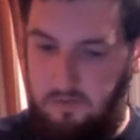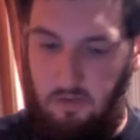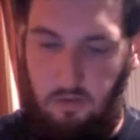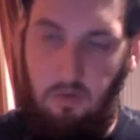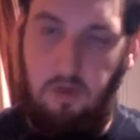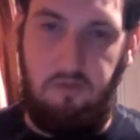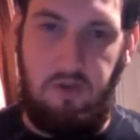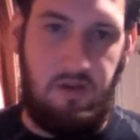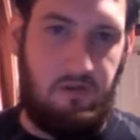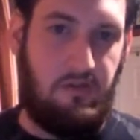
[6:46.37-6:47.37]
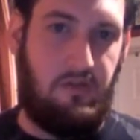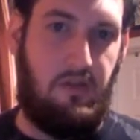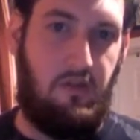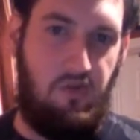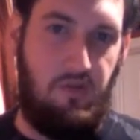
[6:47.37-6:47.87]
the little conveniences
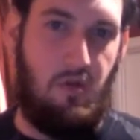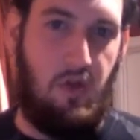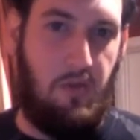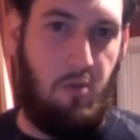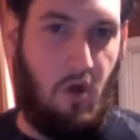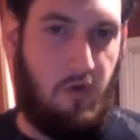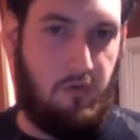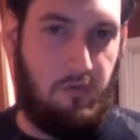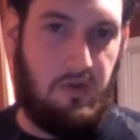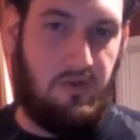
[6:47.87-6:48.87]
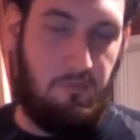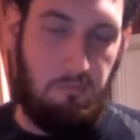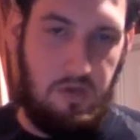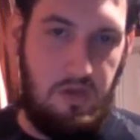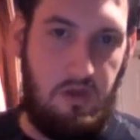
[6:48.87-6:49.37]
that the Gmail app offers me, to
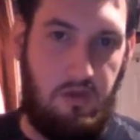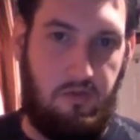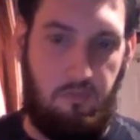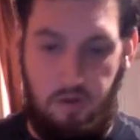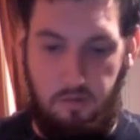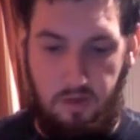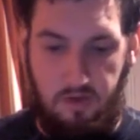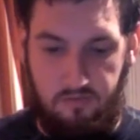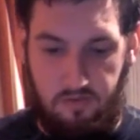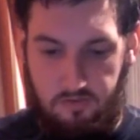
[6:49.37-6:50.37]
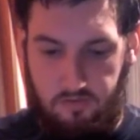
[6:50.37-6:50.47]
me, is a better benefit.